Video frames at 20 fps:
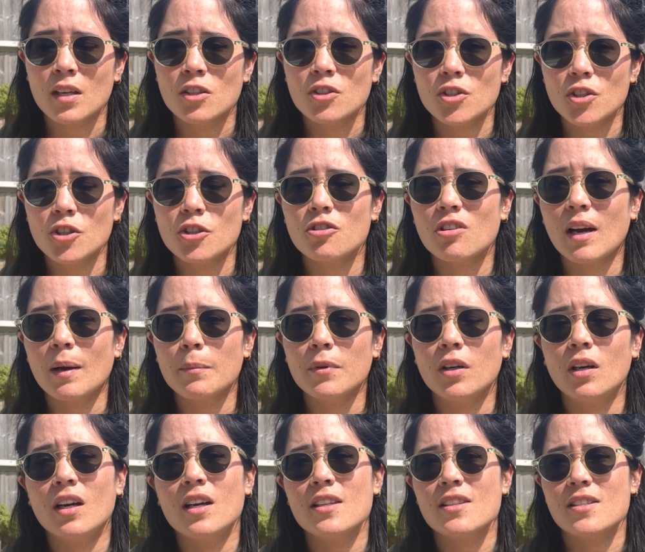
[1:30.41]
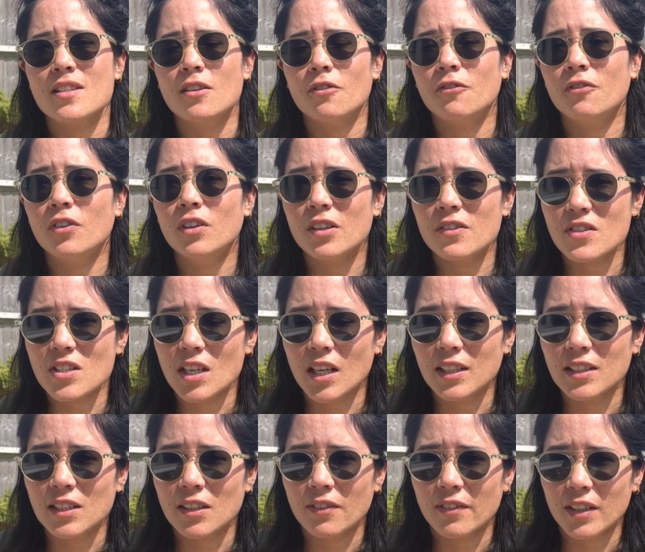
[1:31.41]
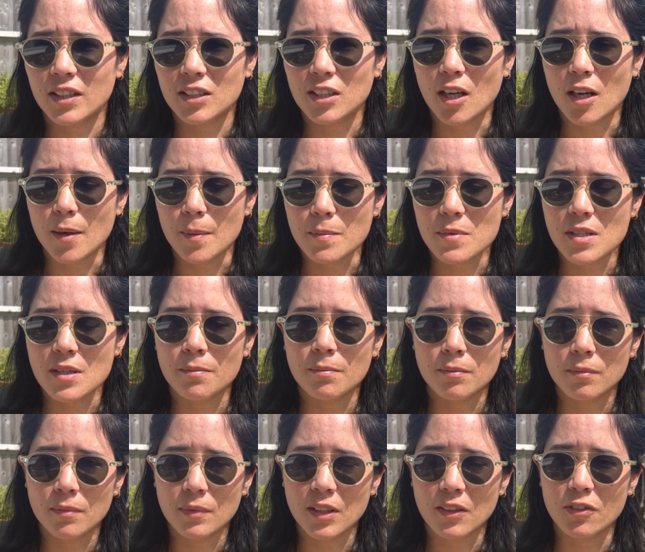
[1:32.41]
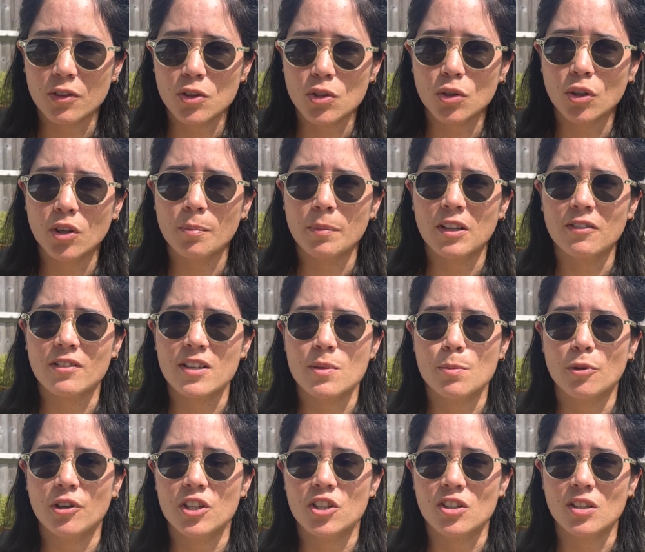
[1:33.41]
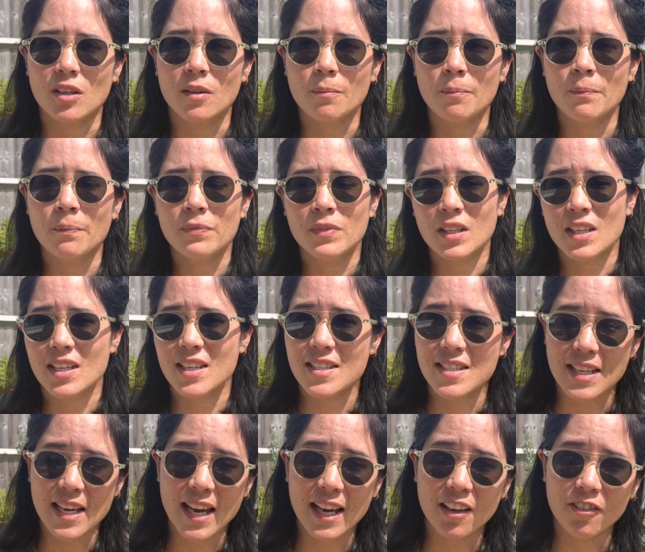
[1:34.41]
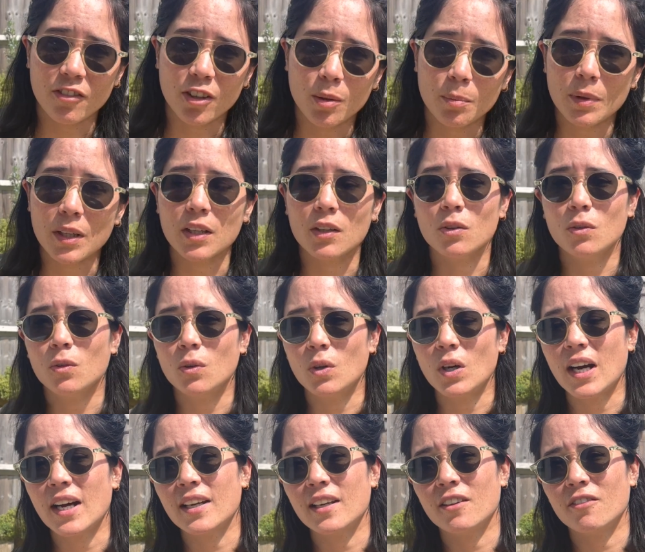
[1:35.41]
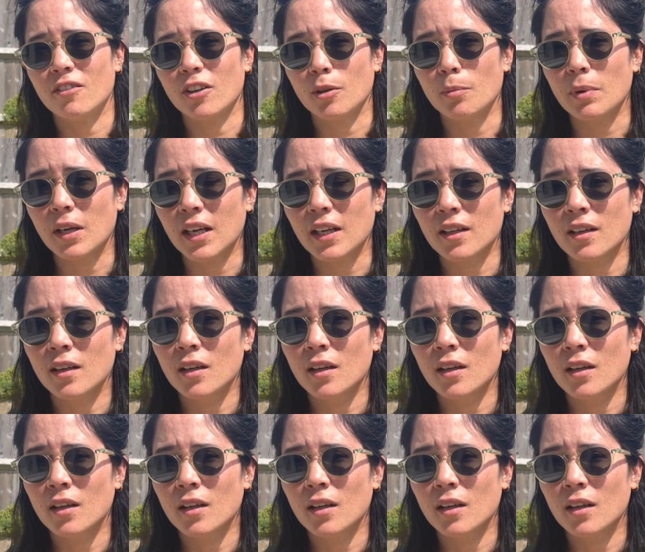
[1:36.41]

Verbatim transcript: Do cram your answer full of scientific terms. If you're talking about respiration, is it aerobic or anaerobic?